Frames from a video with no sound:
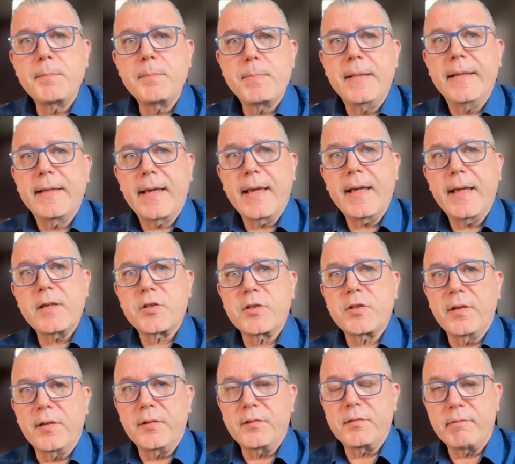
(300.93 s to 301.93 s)

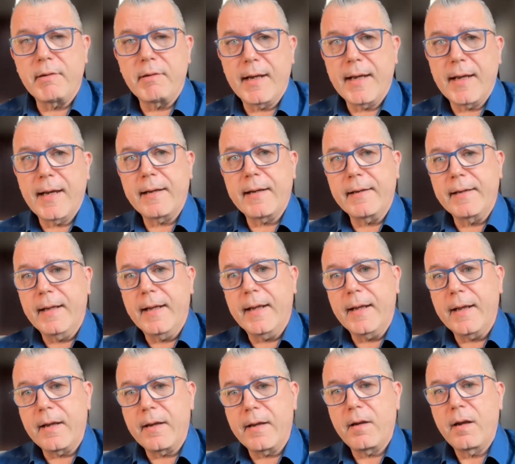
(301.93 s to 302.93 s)
implications
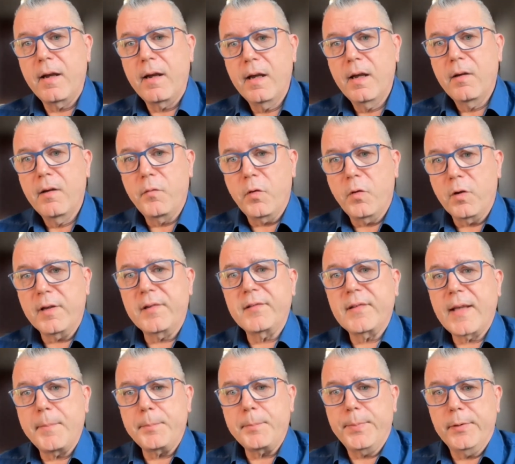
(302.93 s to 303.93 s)
regarding, for
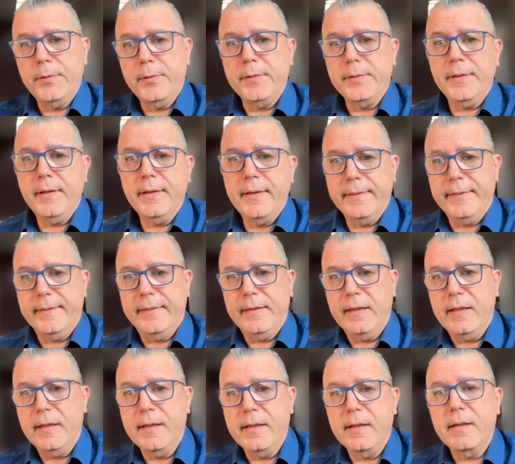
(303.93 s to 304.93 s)
example,
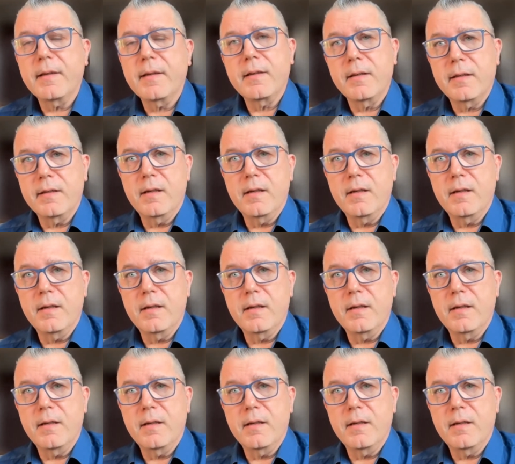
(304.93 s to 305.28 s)
the